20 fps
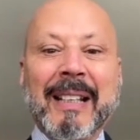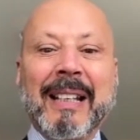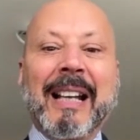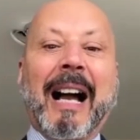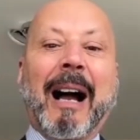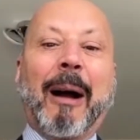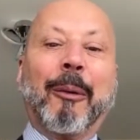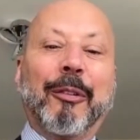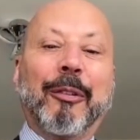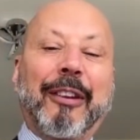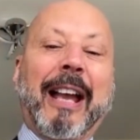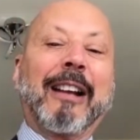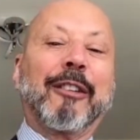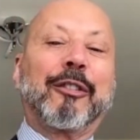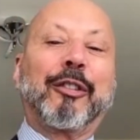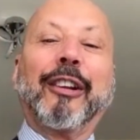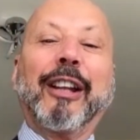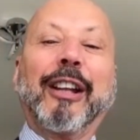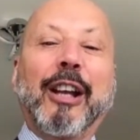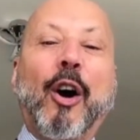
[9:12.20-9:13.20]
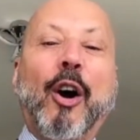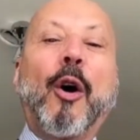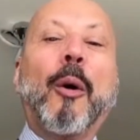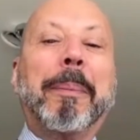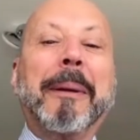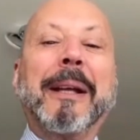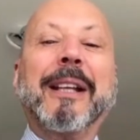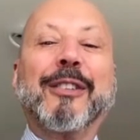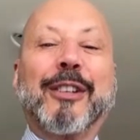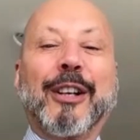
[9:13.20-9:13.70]
I was actually
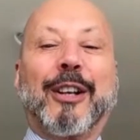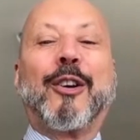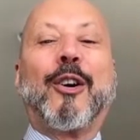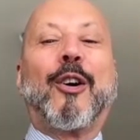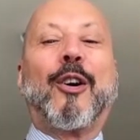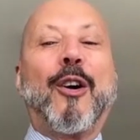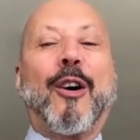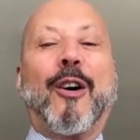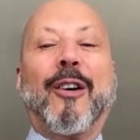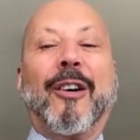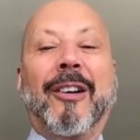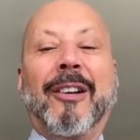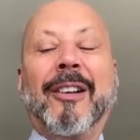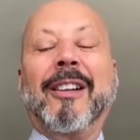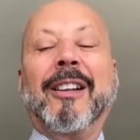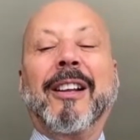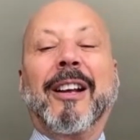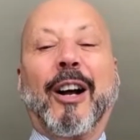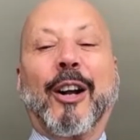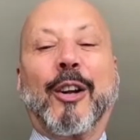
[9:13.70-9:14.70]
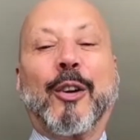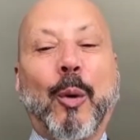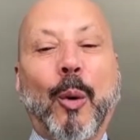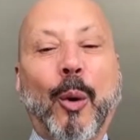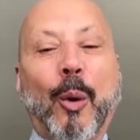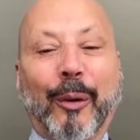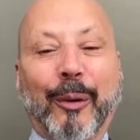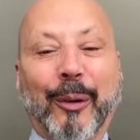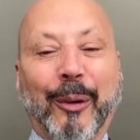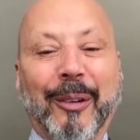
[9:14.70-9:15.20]
hoping to call a
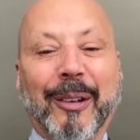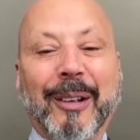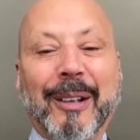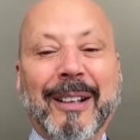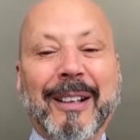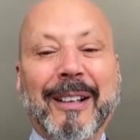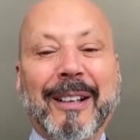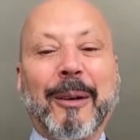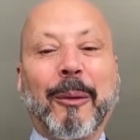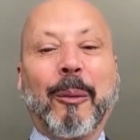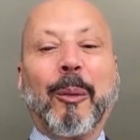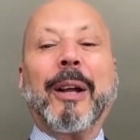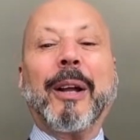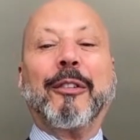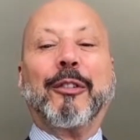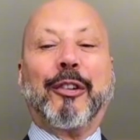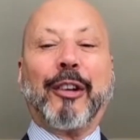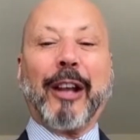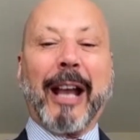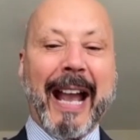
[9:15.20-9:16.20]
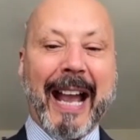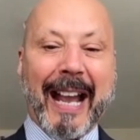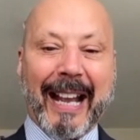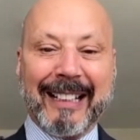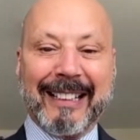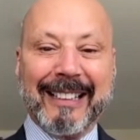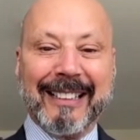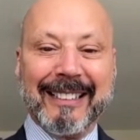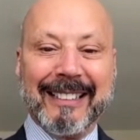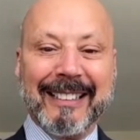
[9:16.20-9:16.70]
quarter with
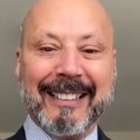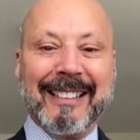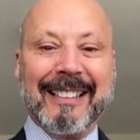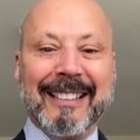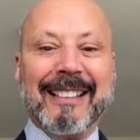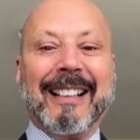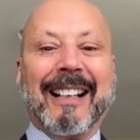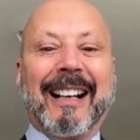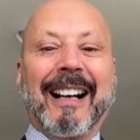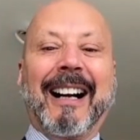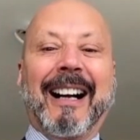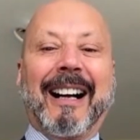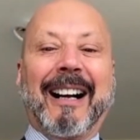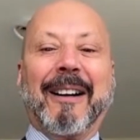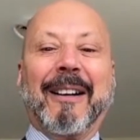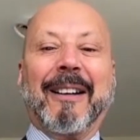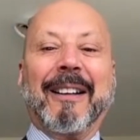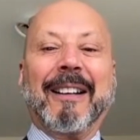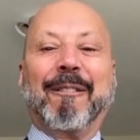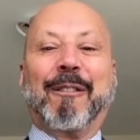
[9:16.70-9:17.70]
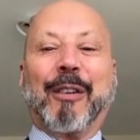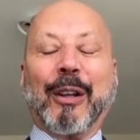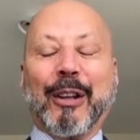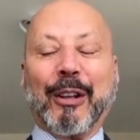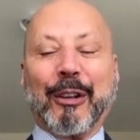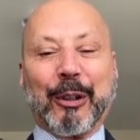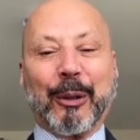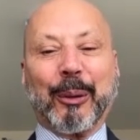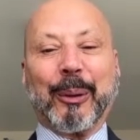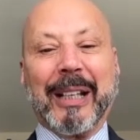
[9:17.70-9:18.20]
Jack for the
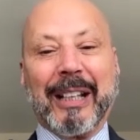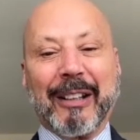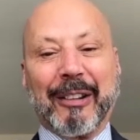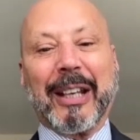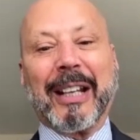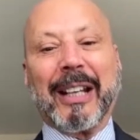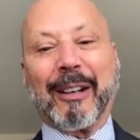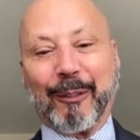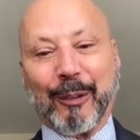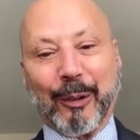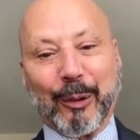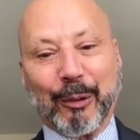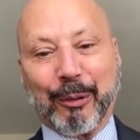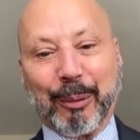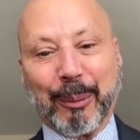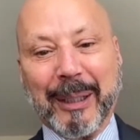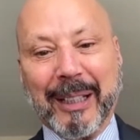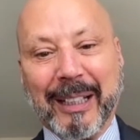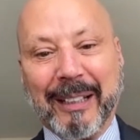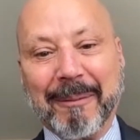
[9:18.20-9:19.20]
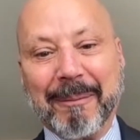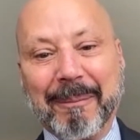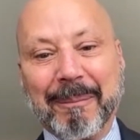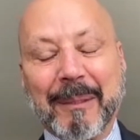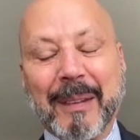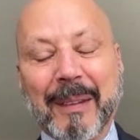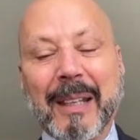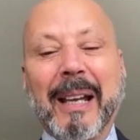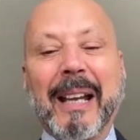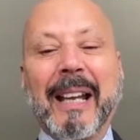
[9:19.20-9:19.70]
30th anniversary
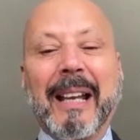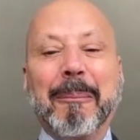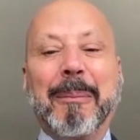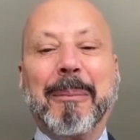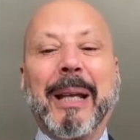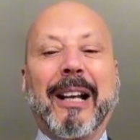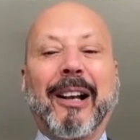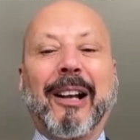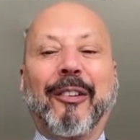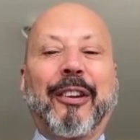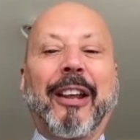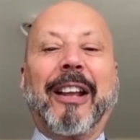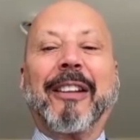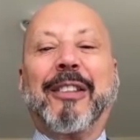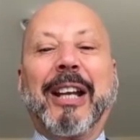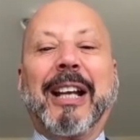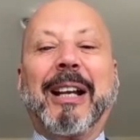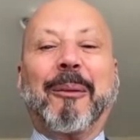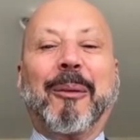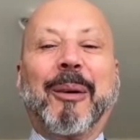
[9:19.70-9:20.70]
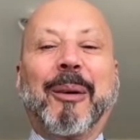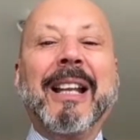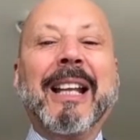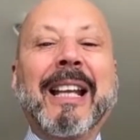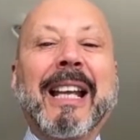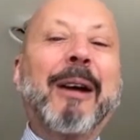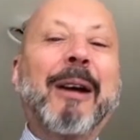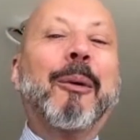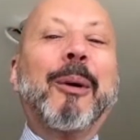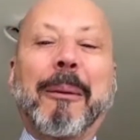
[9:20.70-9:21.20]
because I think
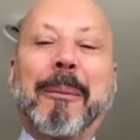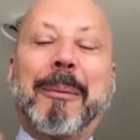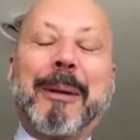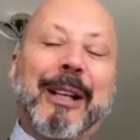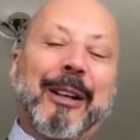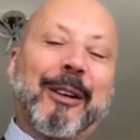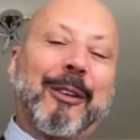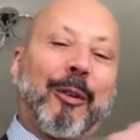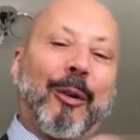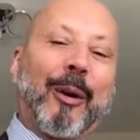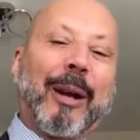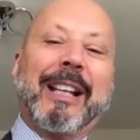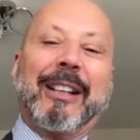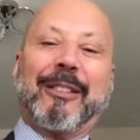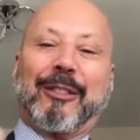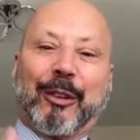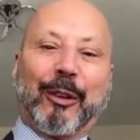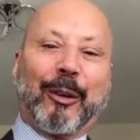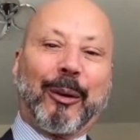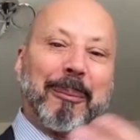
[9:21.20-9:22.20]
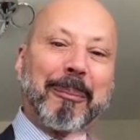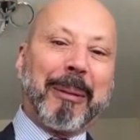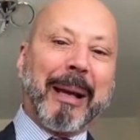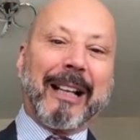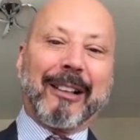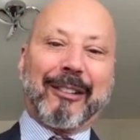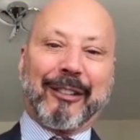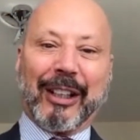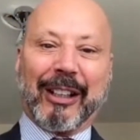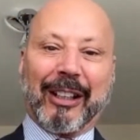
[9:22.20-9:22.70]
it would have been a great turn
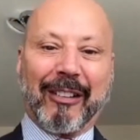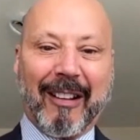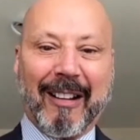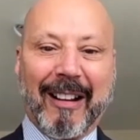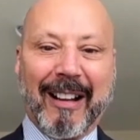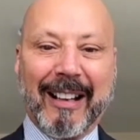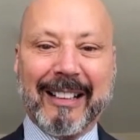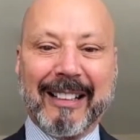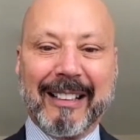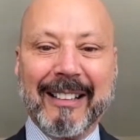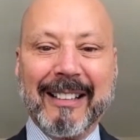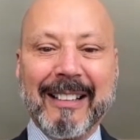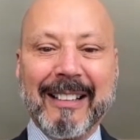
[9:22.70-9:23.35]
back the clock.